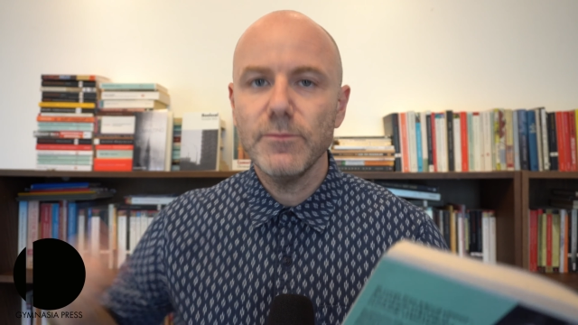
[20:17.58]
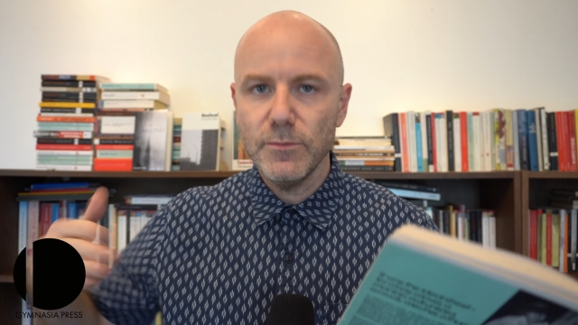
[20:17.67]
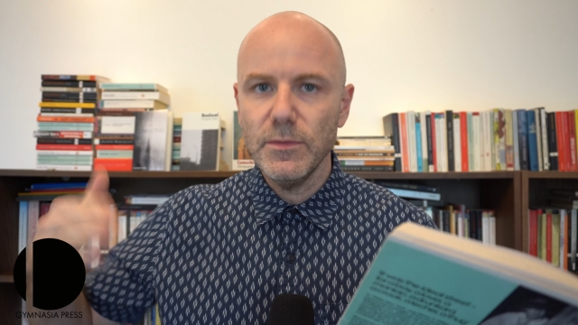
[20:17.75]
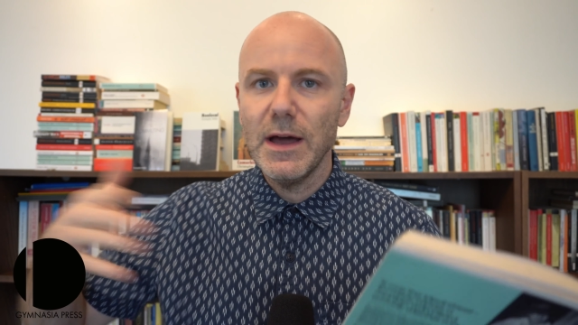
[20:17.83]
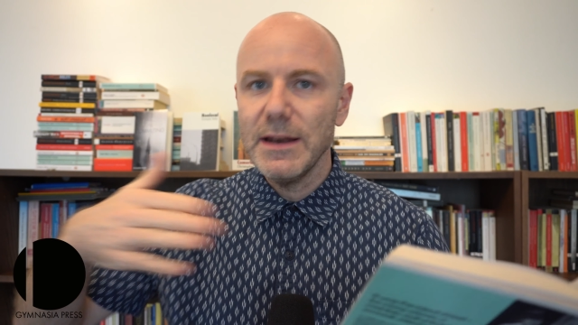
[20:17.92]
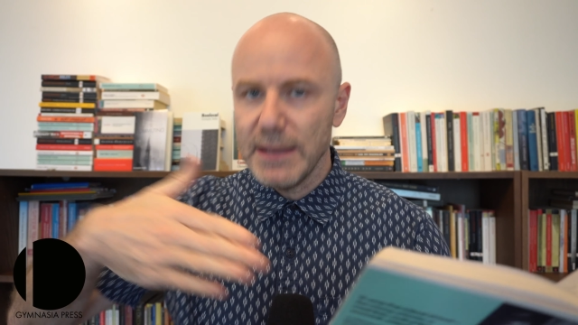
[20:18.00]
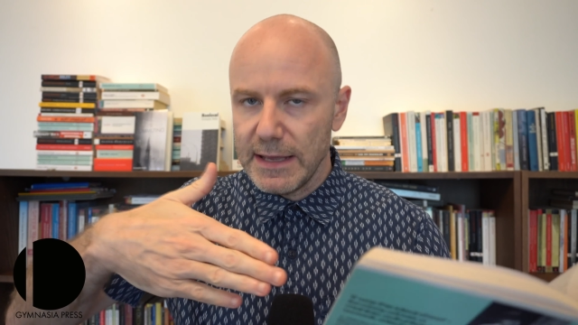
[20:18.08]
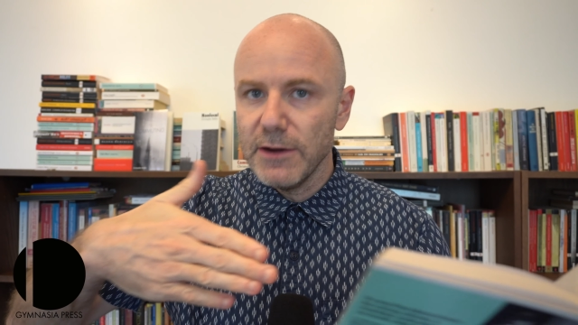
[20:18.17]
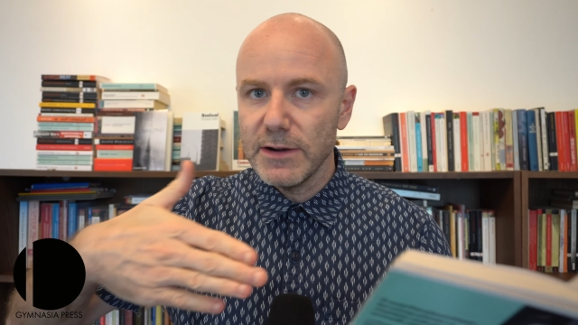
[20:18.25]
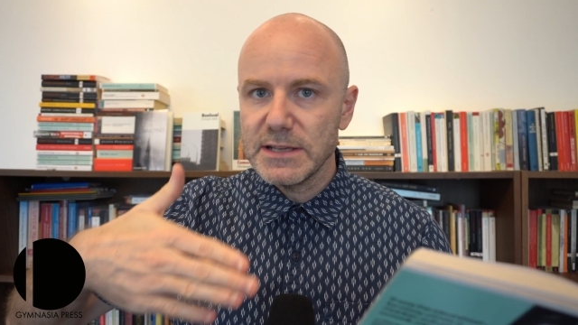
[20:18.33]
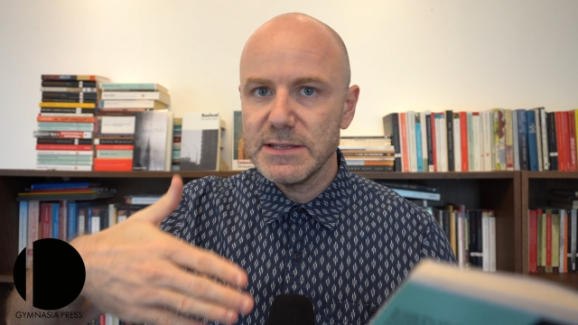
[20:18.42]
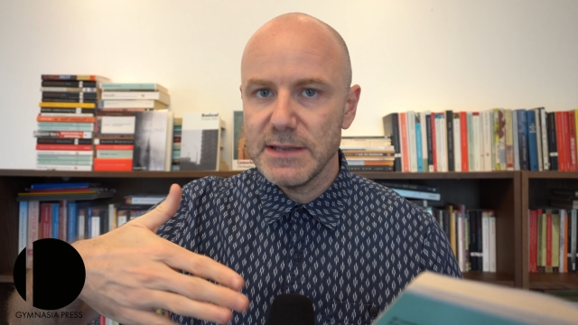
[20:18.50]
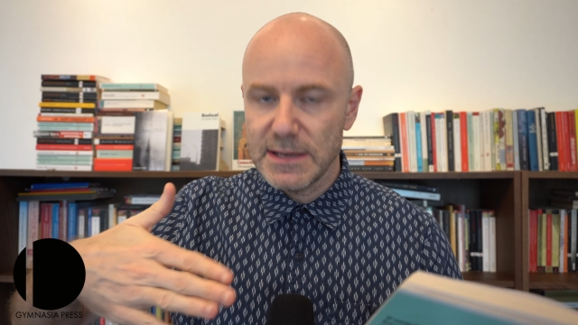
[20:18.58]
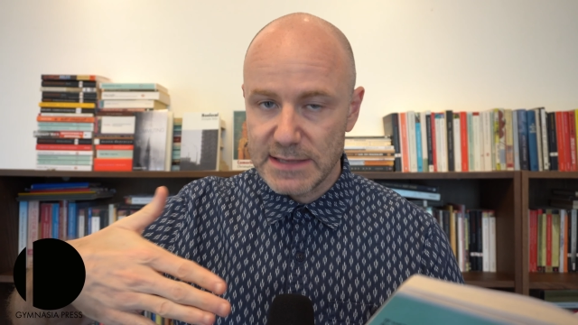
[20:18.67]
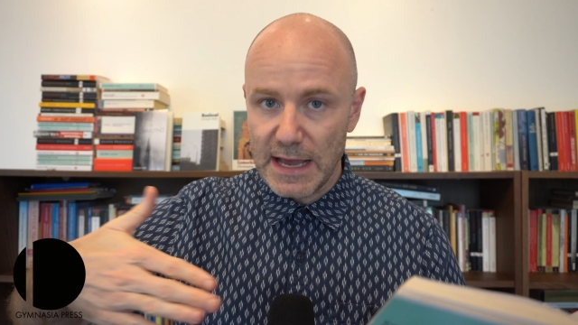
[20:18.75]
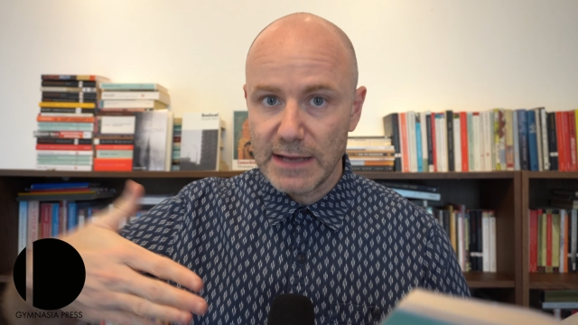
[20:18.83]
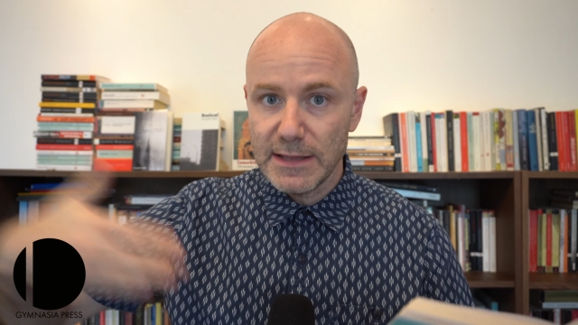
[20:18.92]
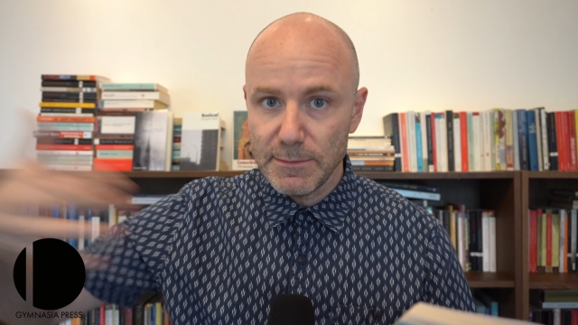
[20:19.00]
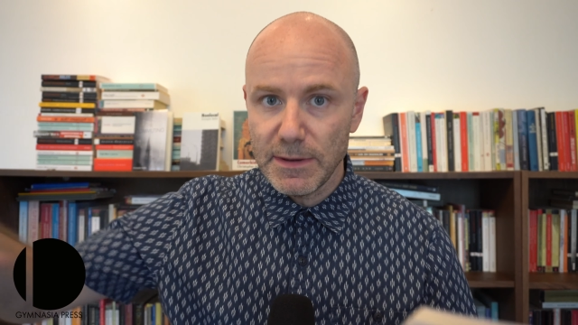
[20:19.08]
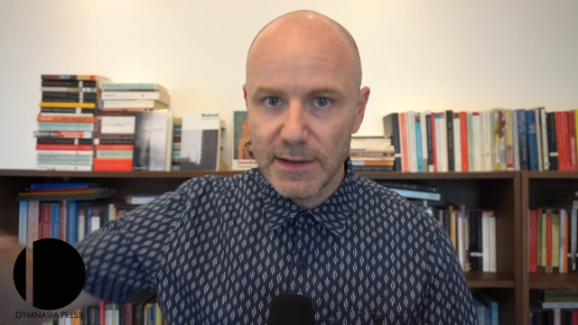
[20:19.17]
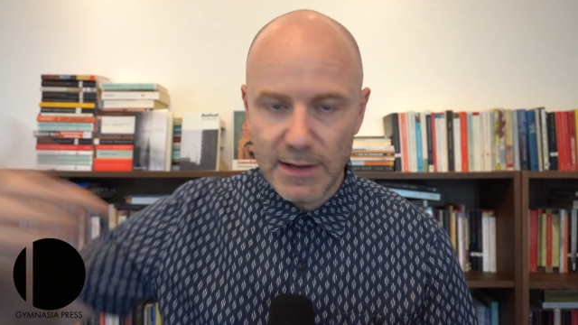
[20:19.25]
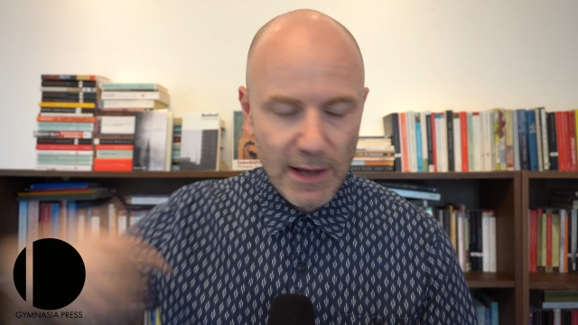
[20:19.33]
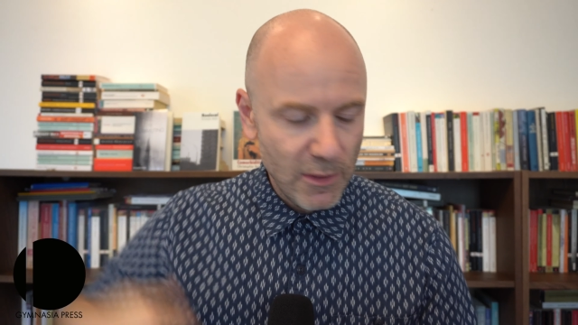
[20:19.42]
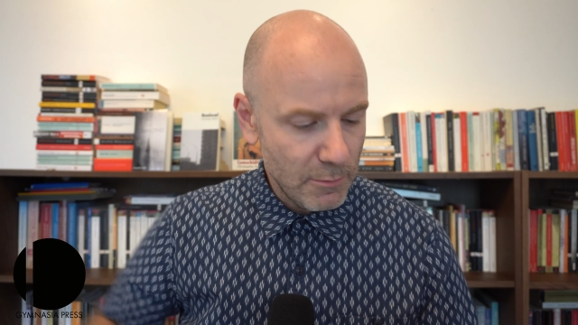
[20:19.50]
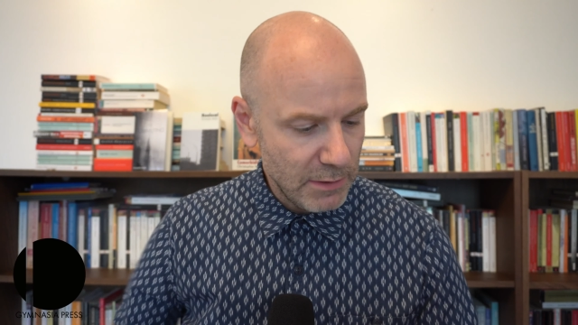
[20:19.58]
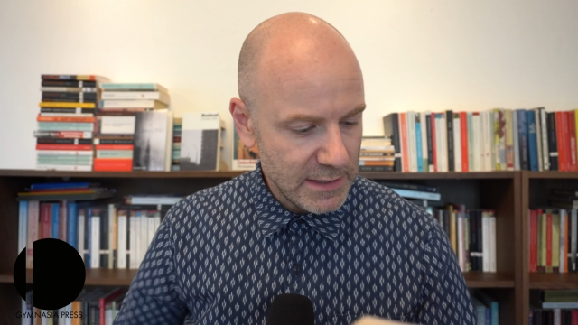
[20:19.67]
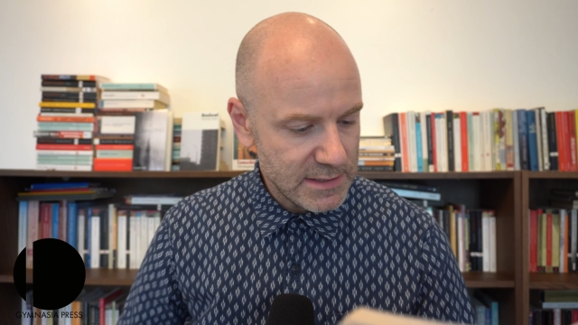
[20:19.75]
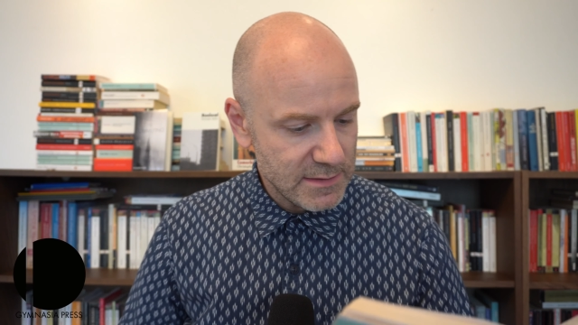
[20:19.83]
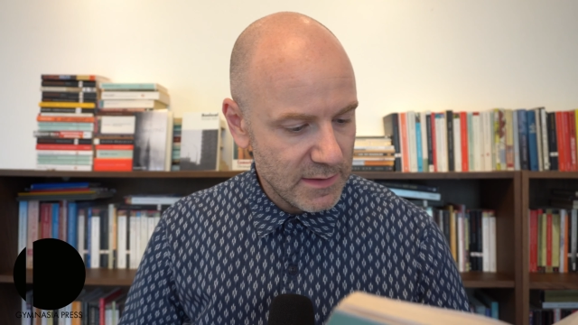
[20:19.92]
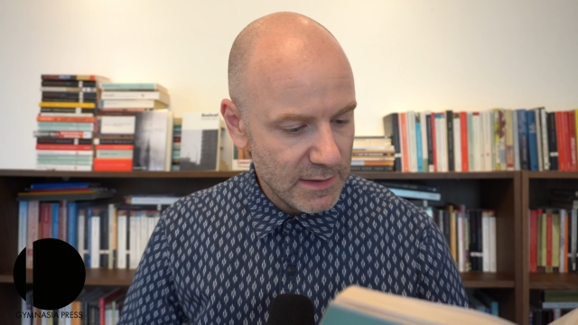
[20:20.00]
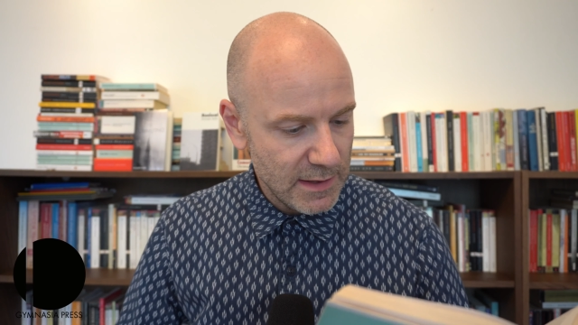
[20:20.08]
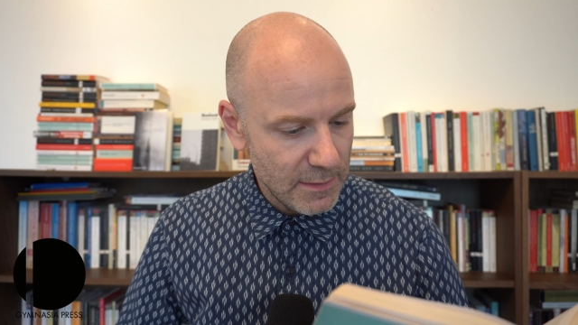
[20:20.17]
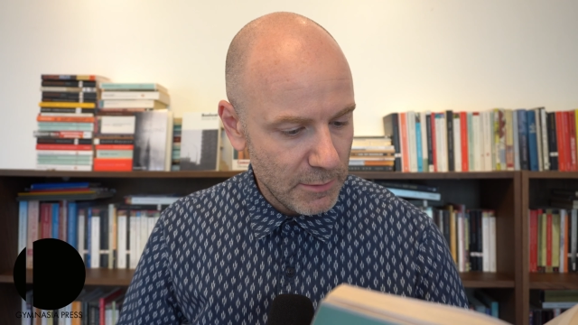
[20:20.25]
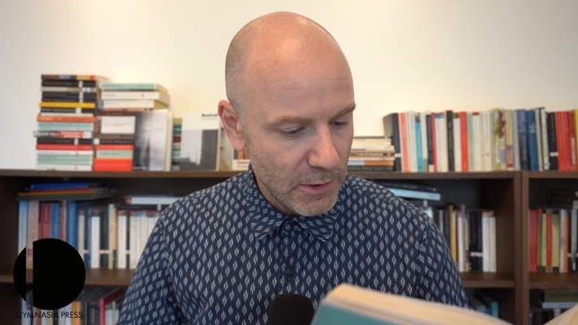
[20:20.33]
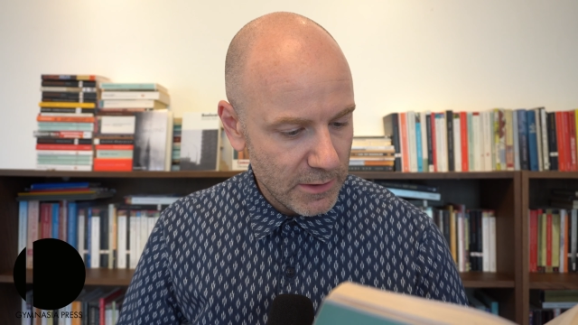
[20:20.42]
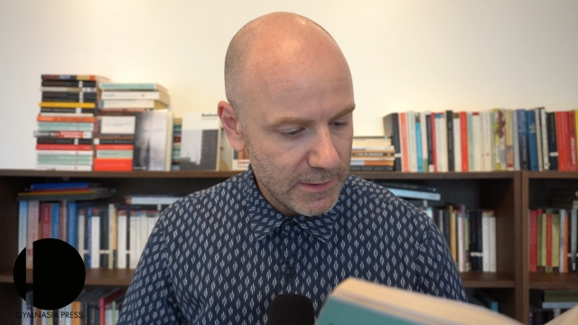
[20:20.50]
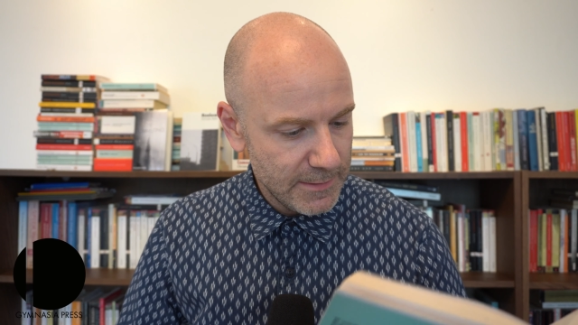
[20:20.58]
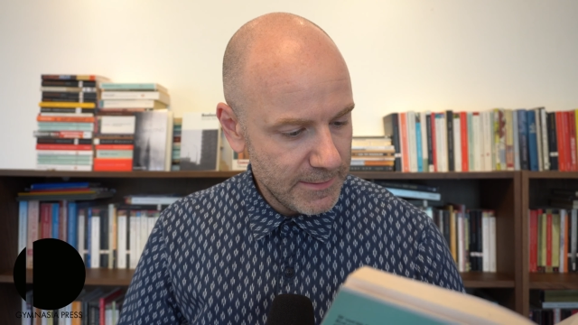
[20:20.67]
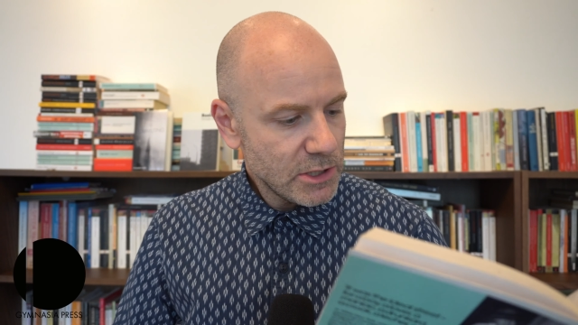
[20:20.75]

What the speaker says: Not here exactly, but other places in the book.